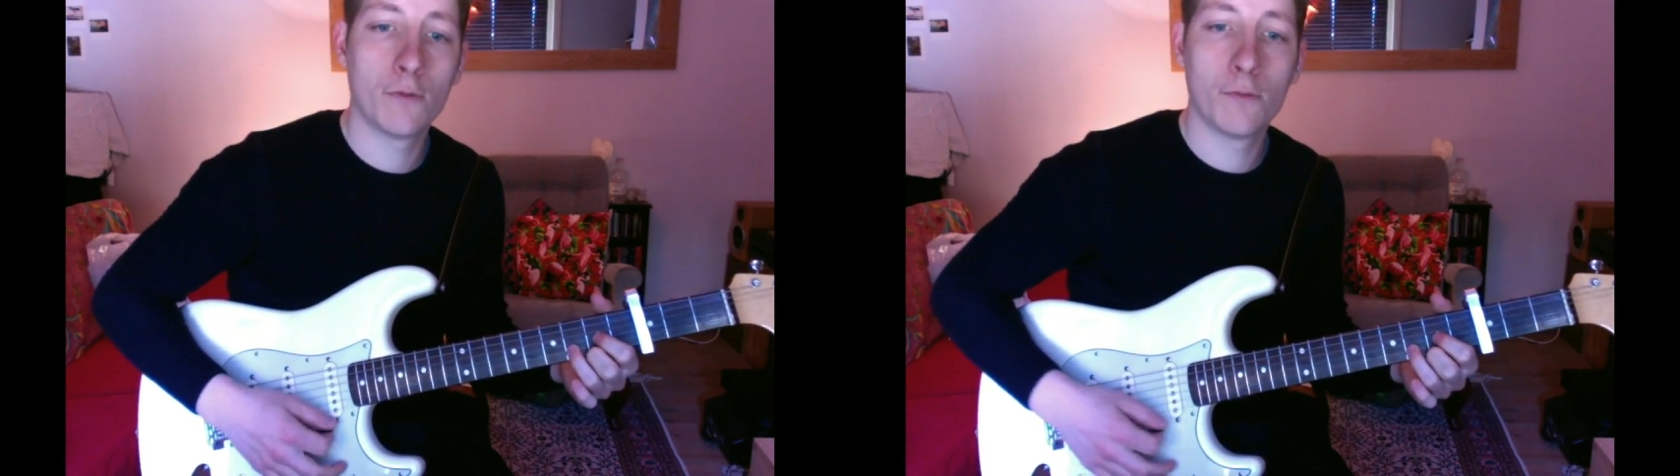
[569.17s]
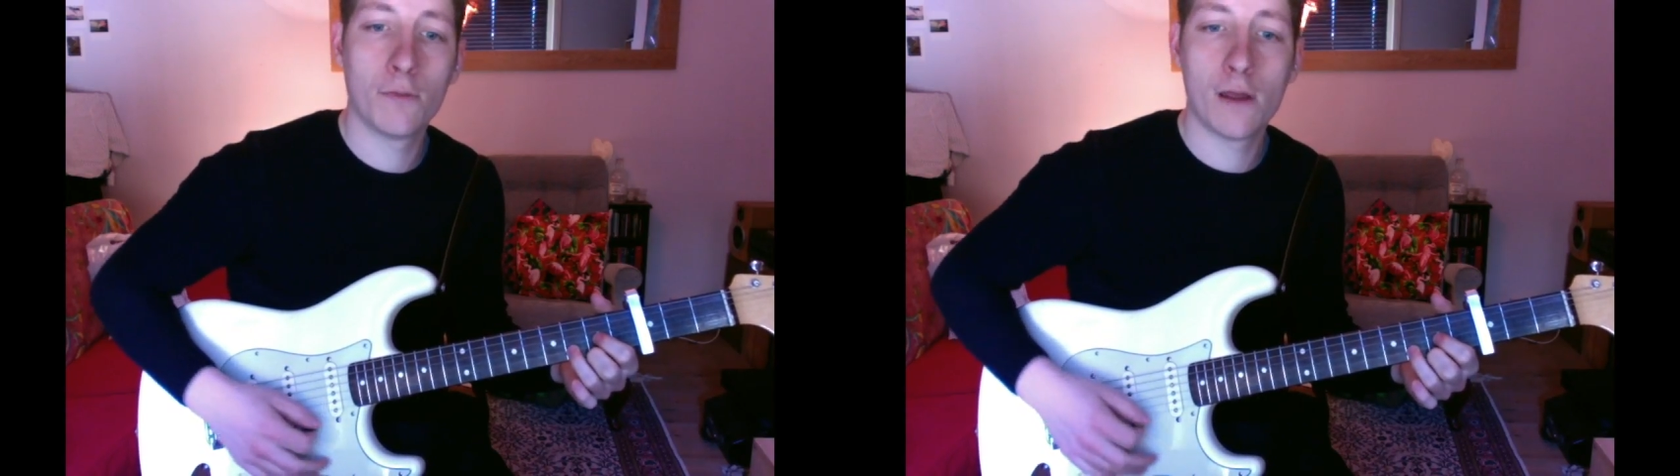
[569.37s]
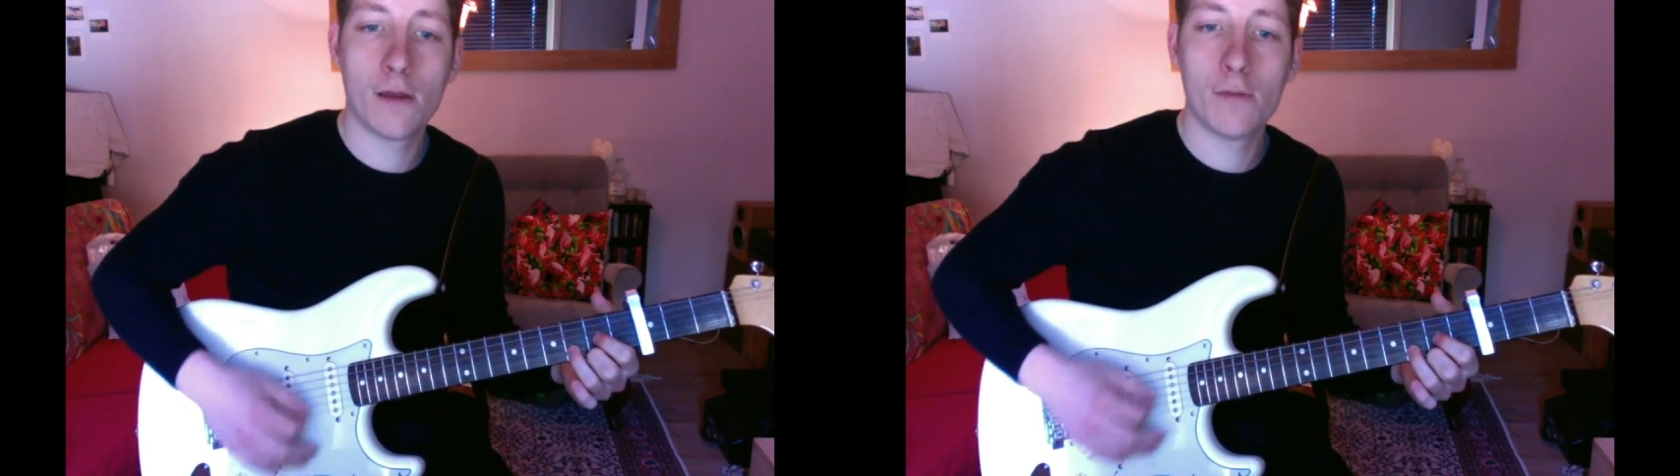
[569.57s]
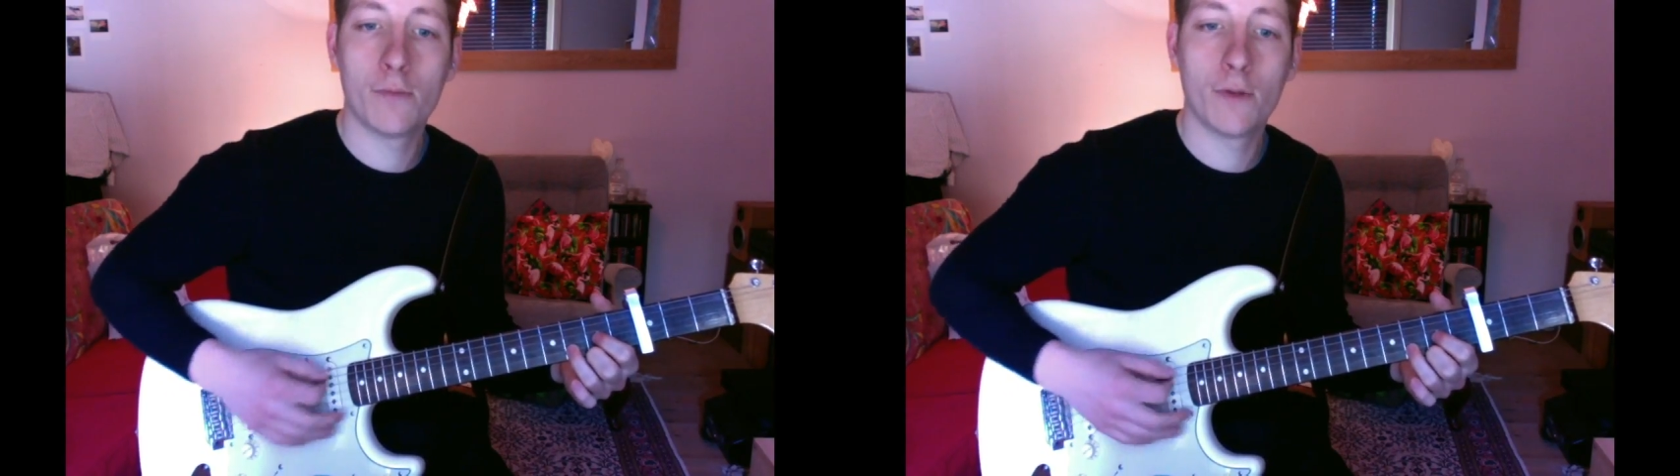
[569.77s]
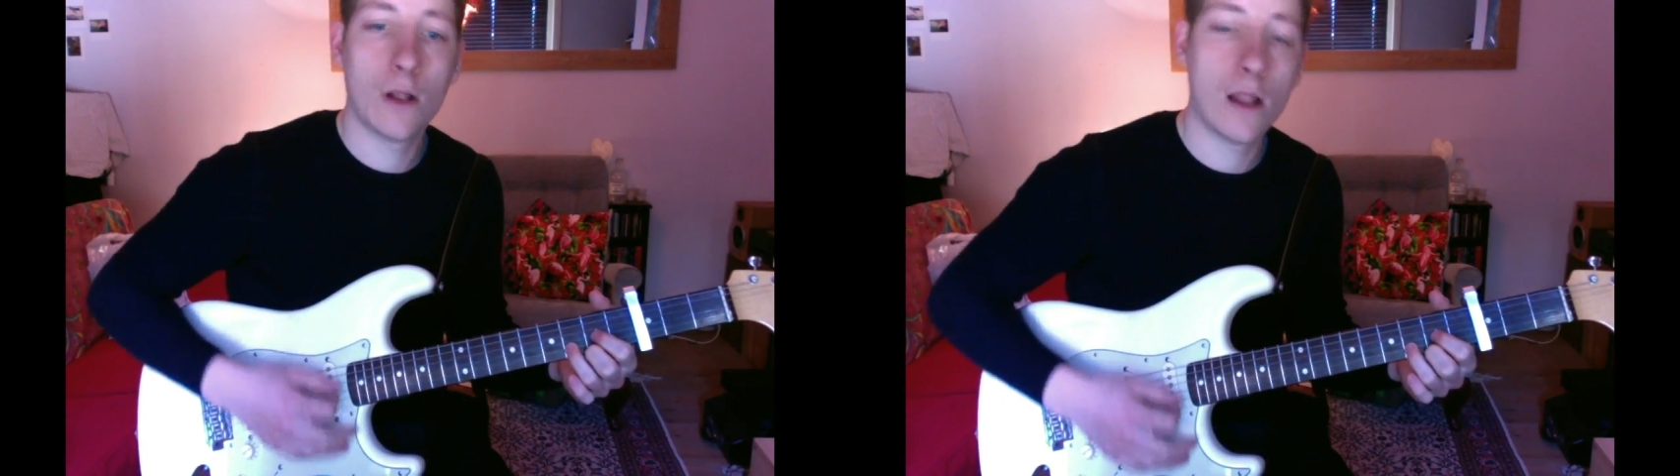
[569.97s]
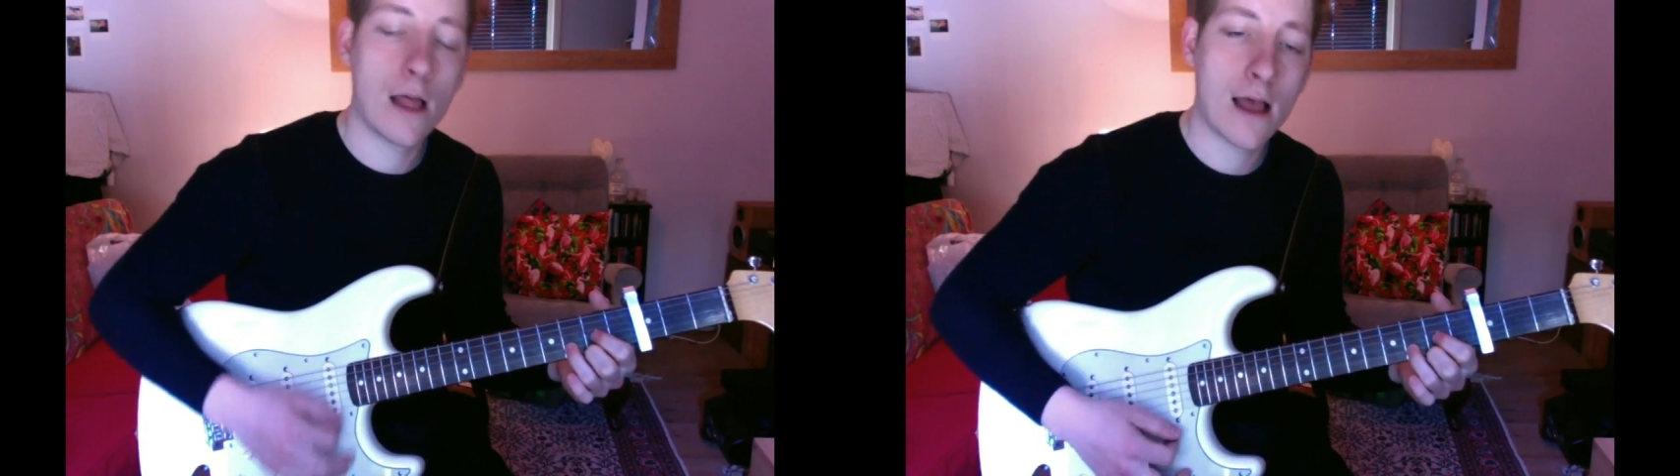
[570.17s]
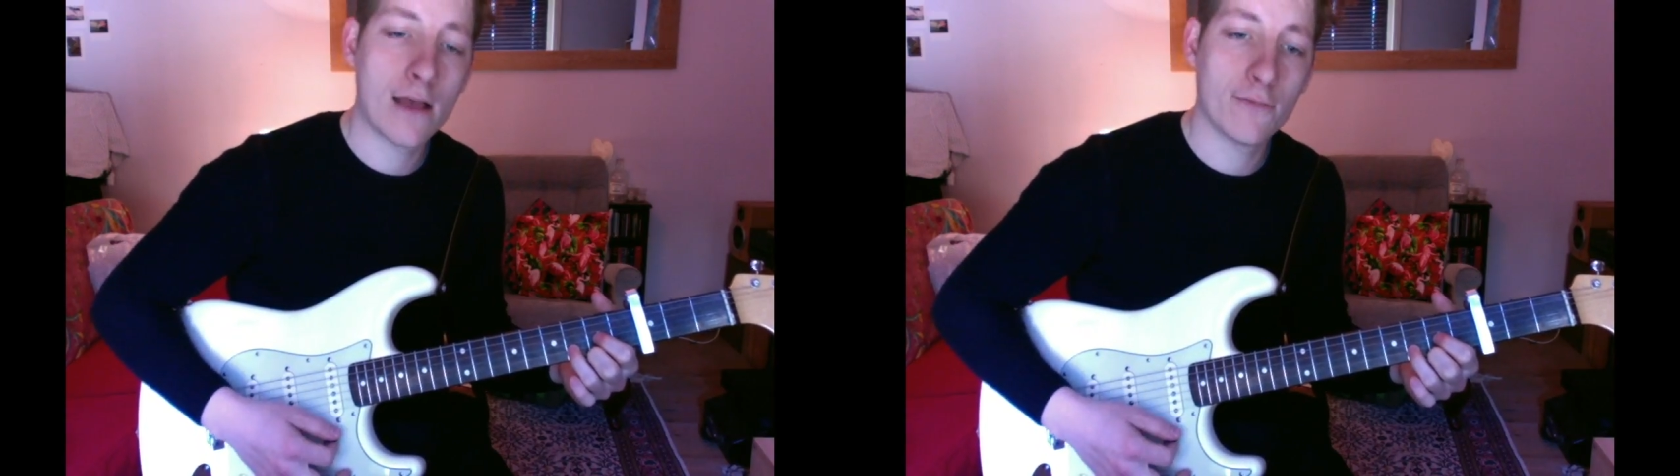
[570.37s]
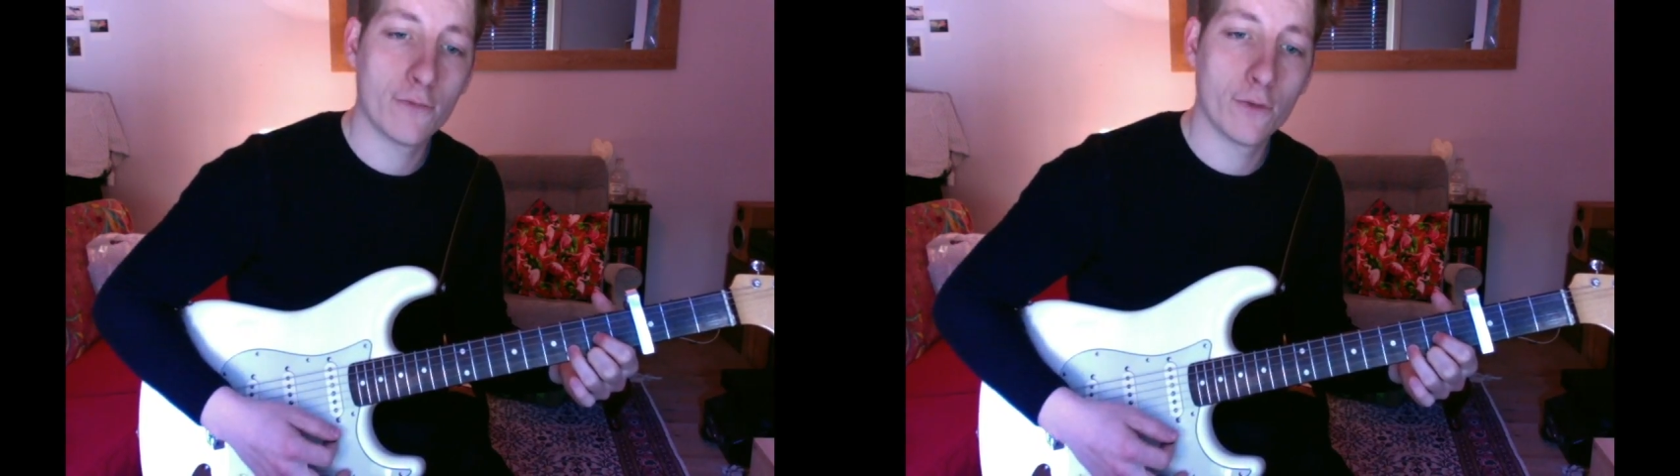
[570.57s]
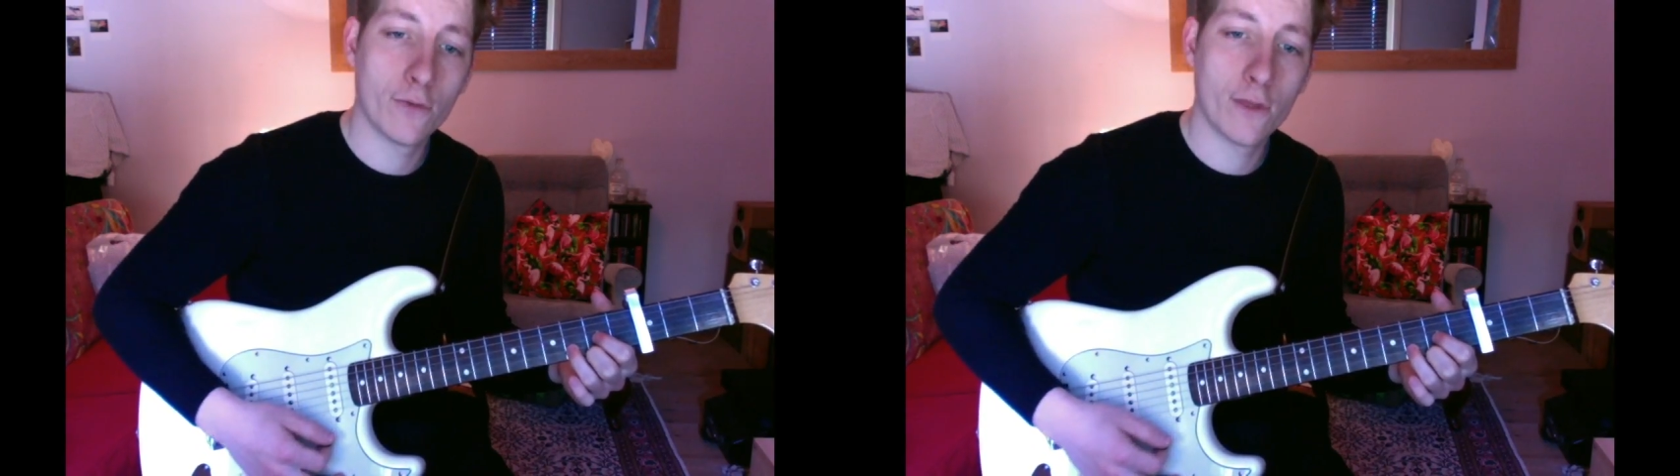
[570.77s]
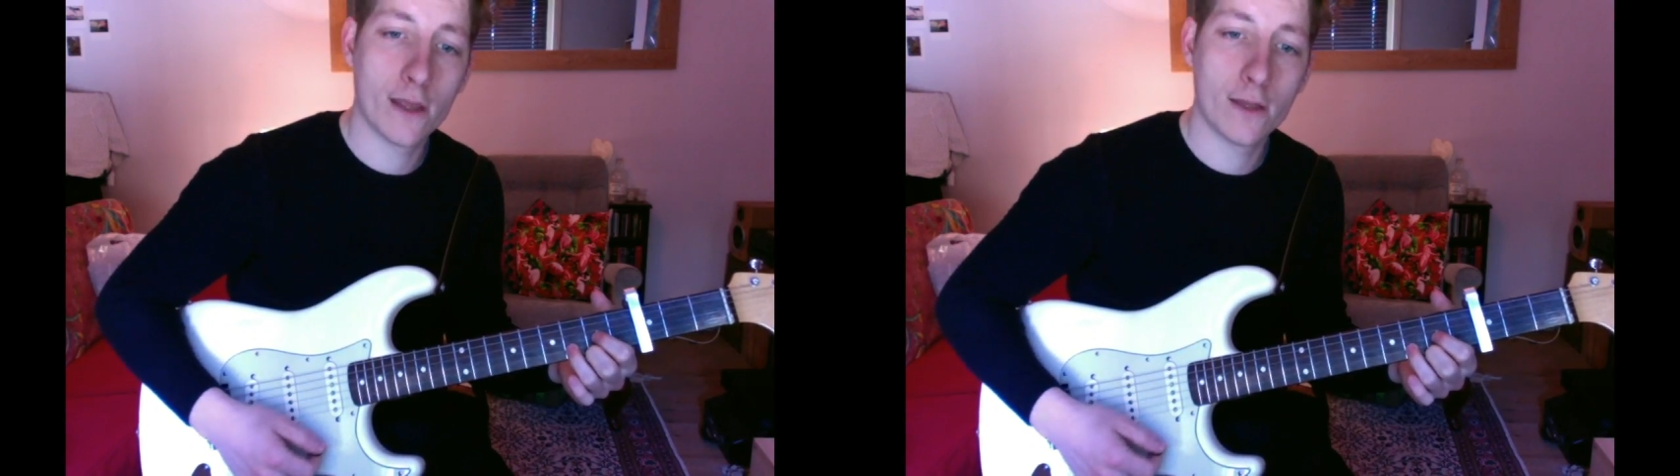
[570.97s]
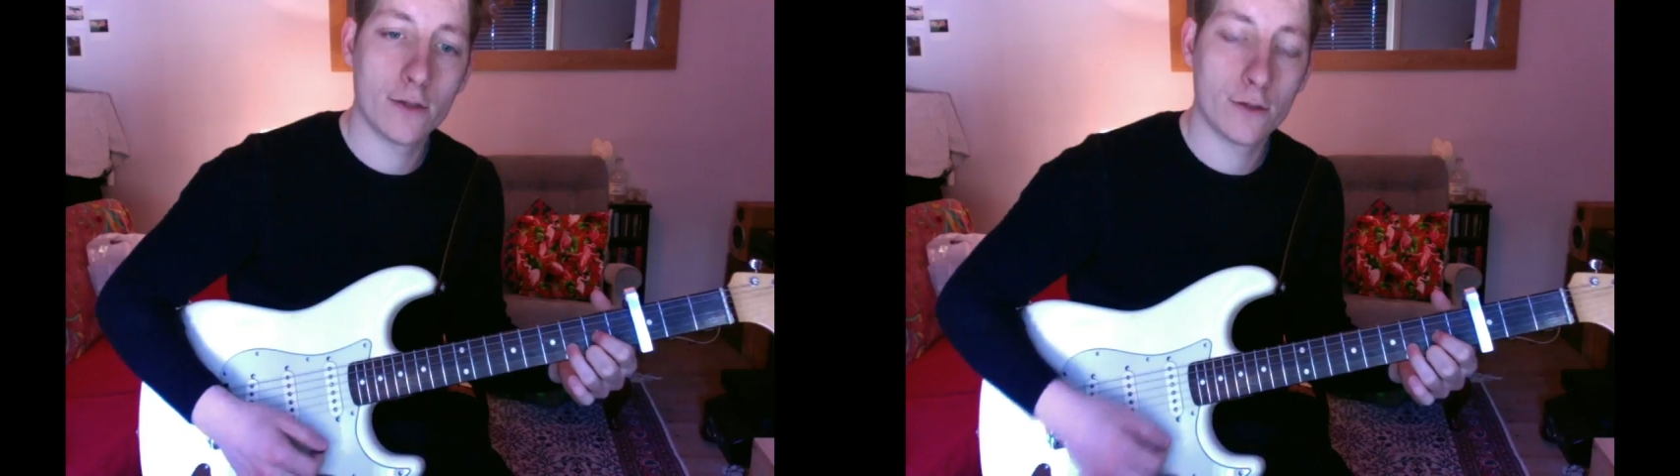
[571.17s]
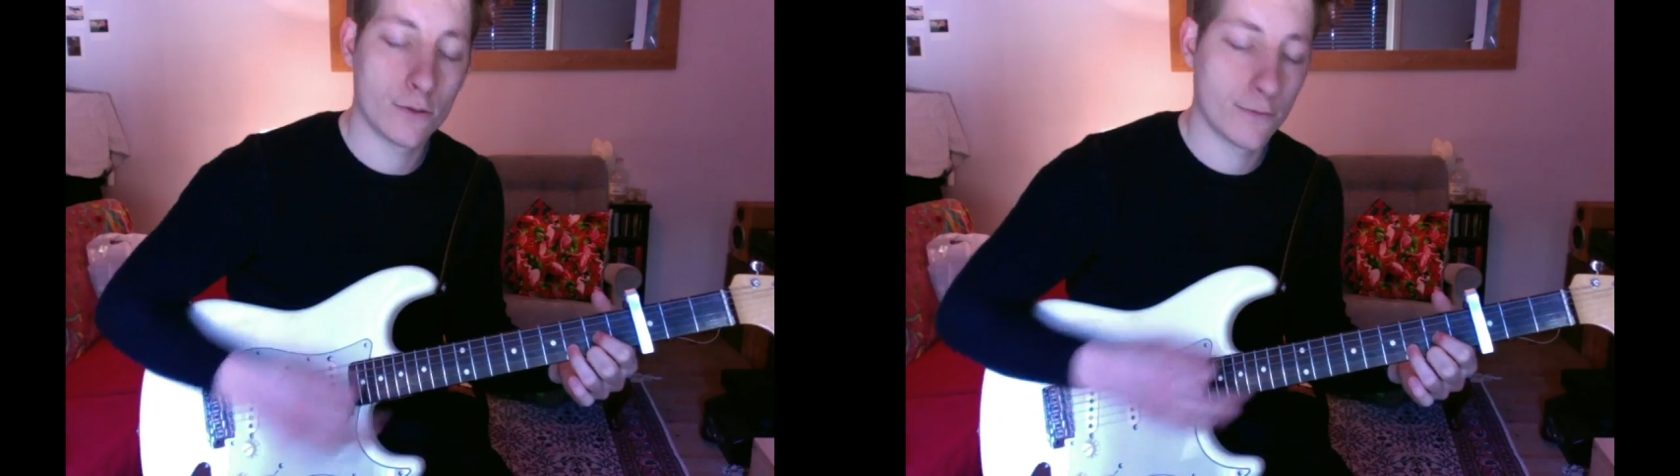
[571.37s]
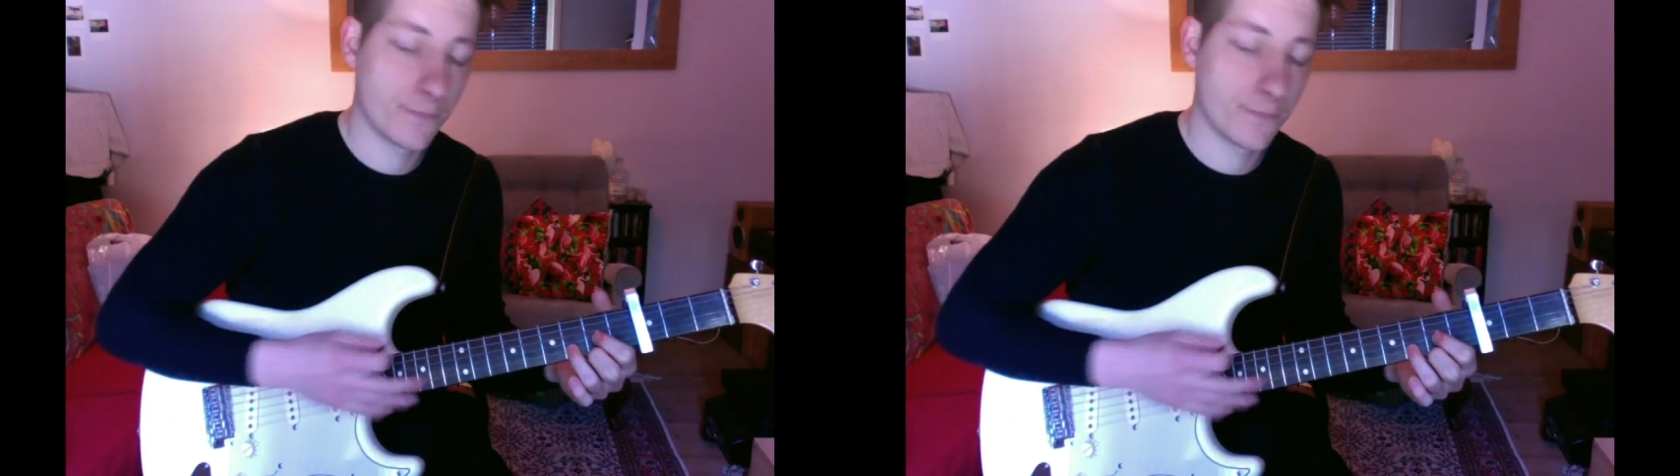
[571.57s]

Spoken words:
Remember life and then you're..."